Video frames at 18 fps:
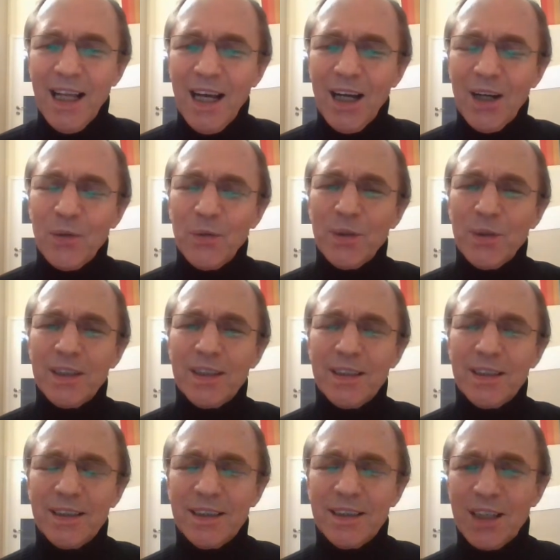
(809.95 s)
now
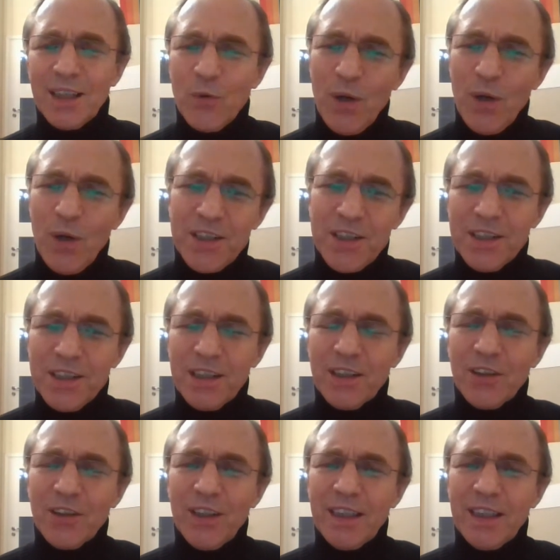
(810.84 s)
a question
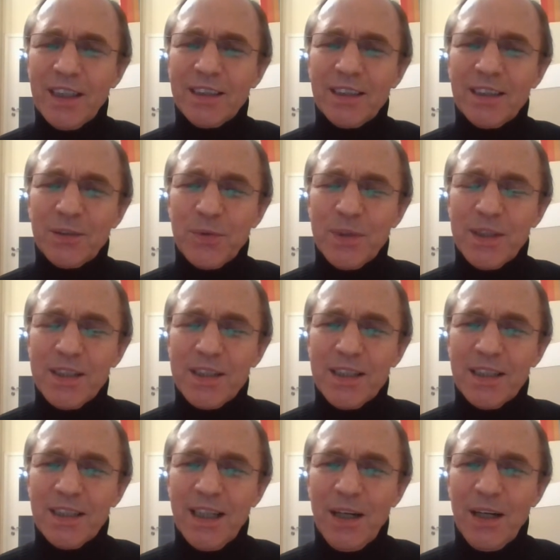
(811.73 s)
connected with
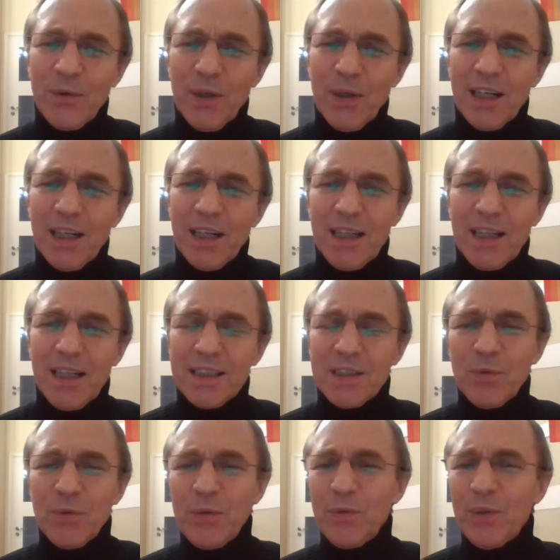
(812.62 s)
our class
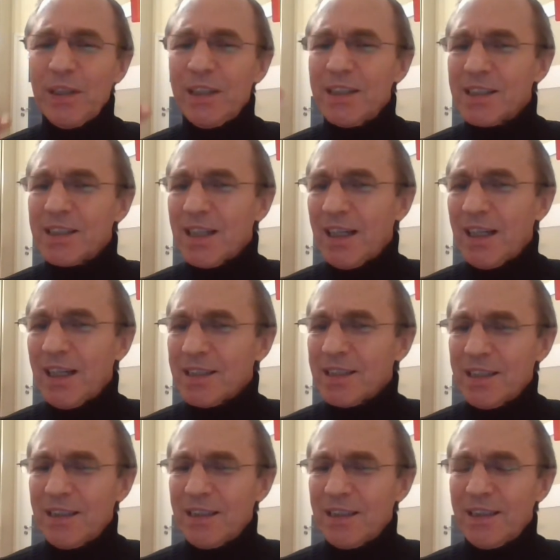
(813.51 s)
when we
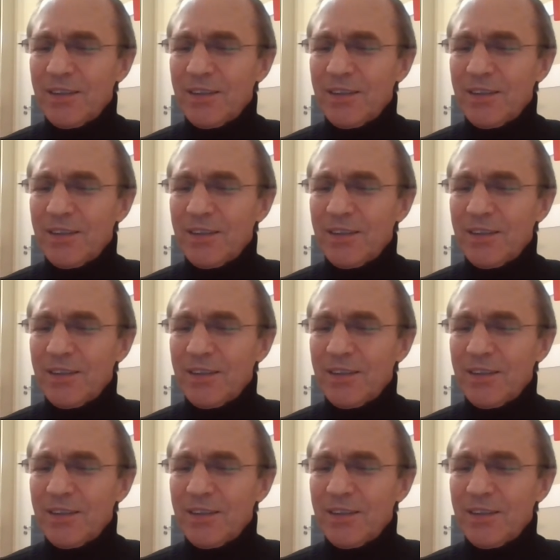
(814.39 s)
discussed